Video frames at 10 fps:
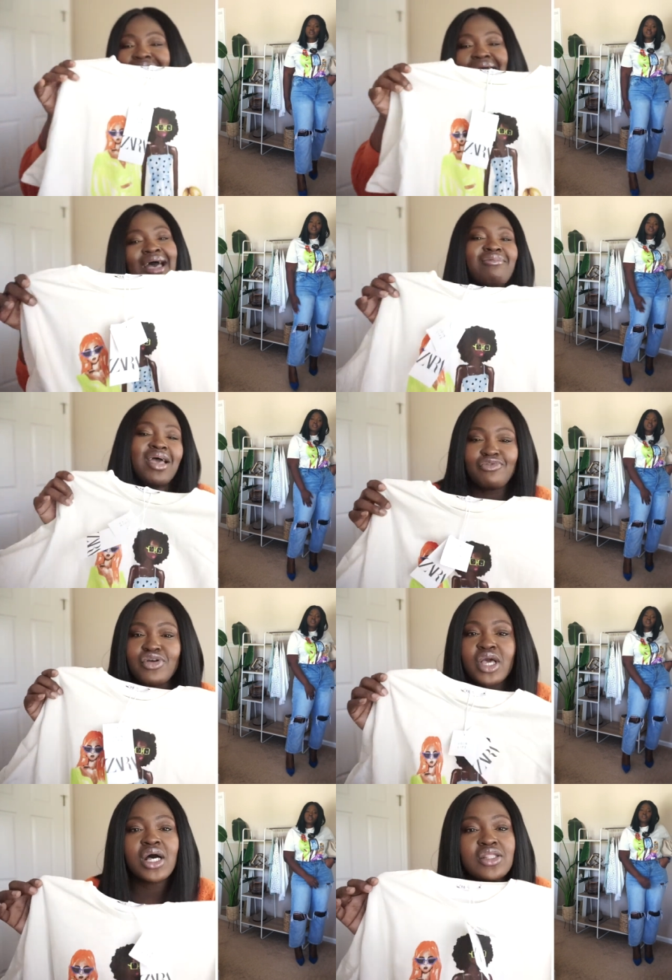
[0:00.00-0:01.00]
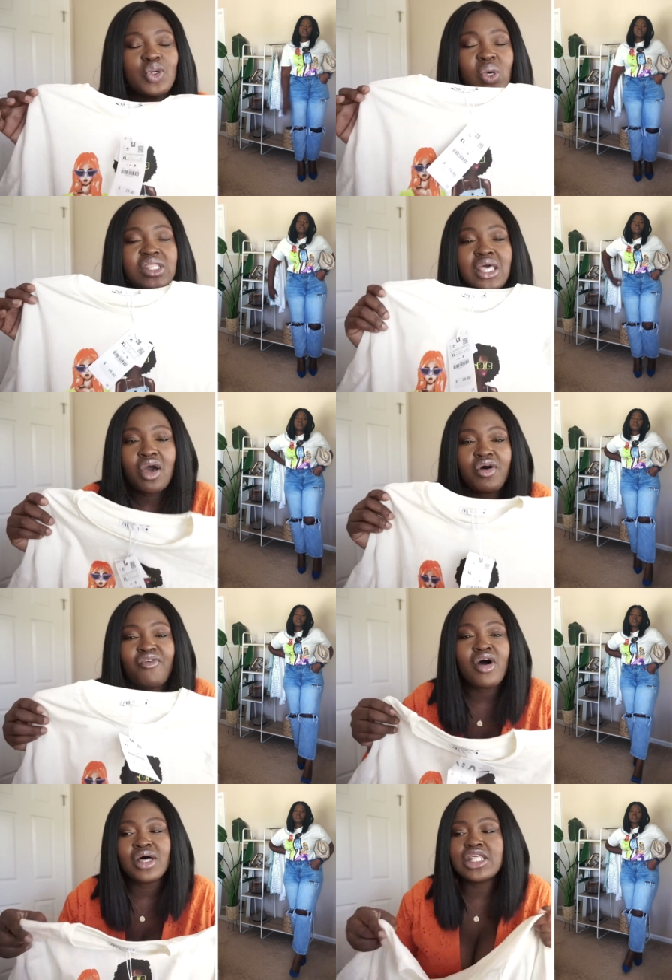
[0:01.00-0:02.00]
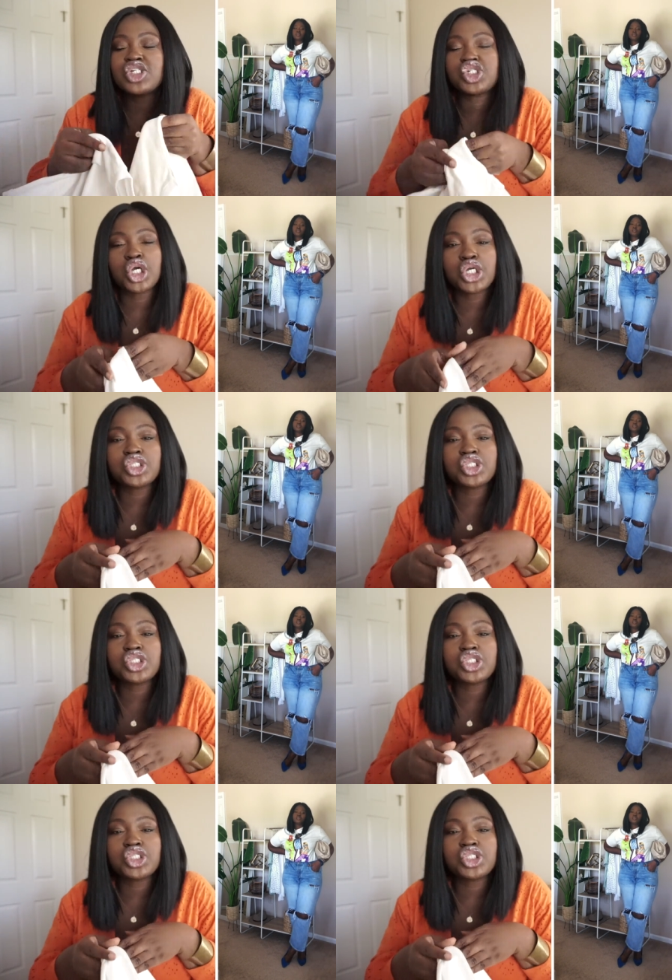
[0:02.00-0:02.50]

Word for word: they have every color you could think of on this shirt.